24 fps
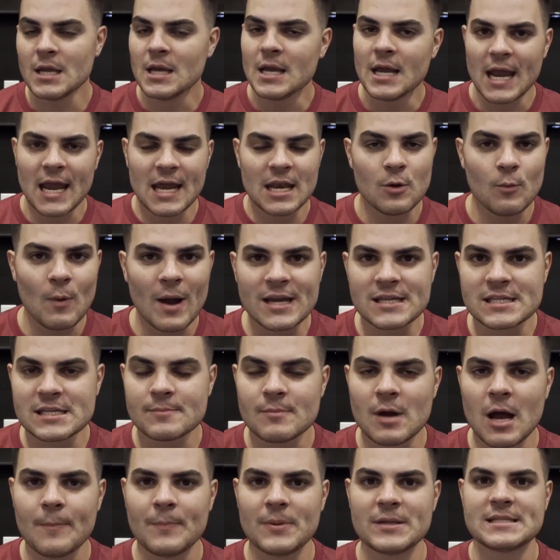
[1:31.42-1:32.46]
And he wakes him
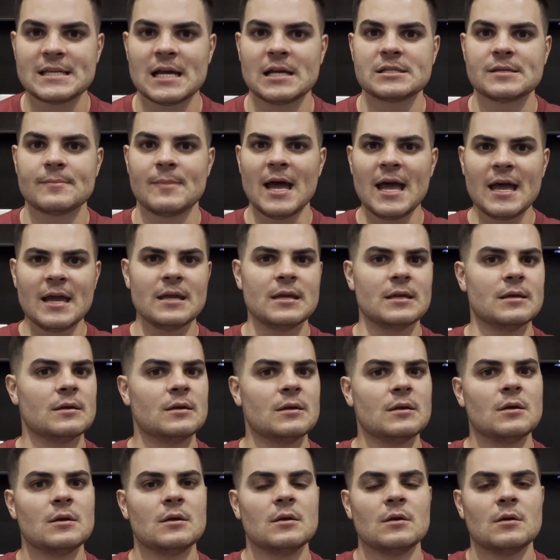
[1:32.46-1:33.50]
up and tells him, hey,
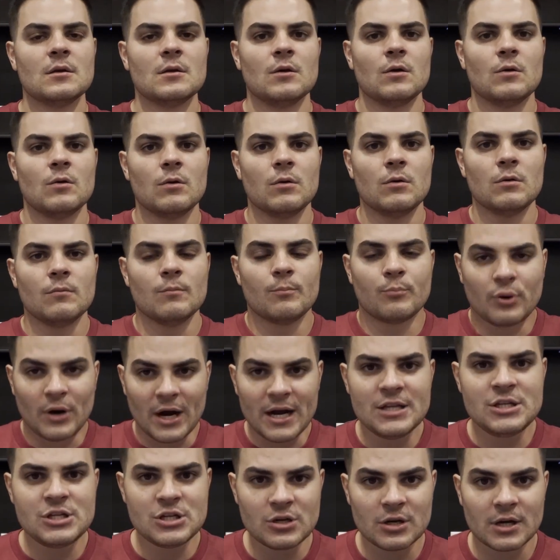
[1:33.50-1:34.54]

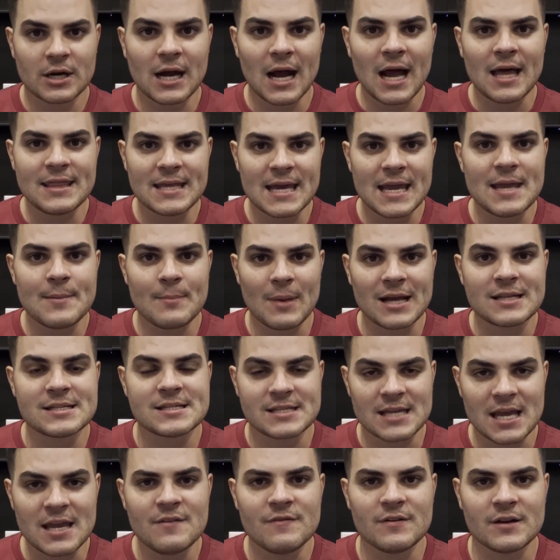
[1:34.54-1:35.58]
pray to your God that he might
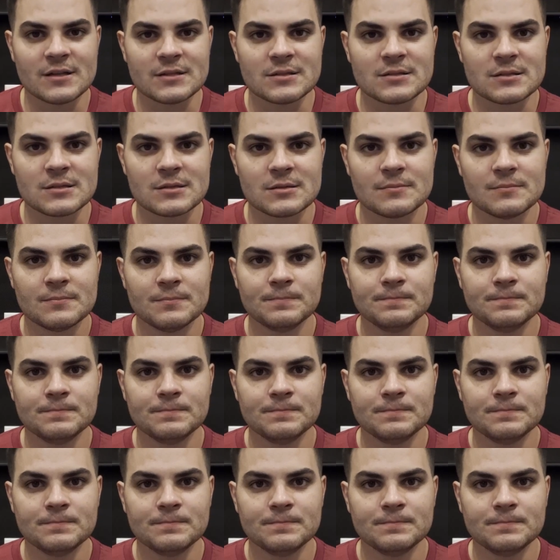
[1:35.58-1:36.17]
save us.